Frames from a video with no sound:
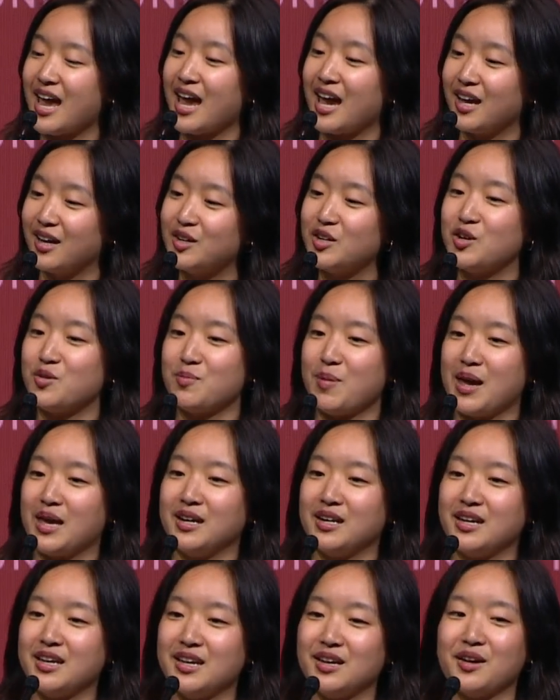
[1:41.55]
and
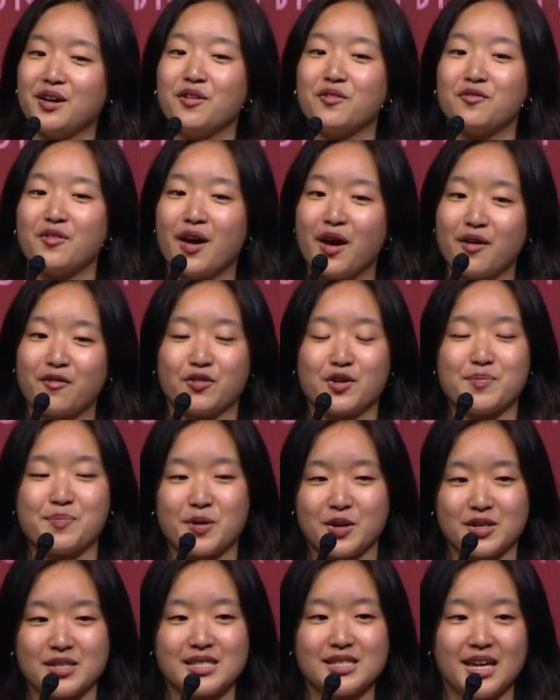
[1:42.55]
humanity of every
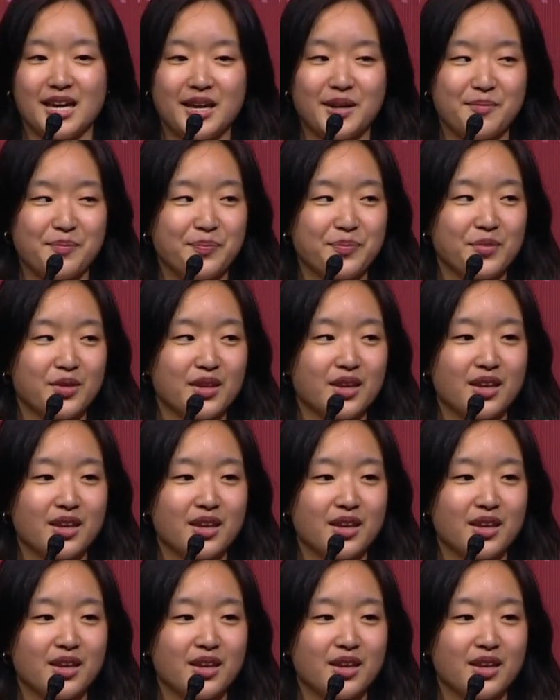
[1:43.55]
person.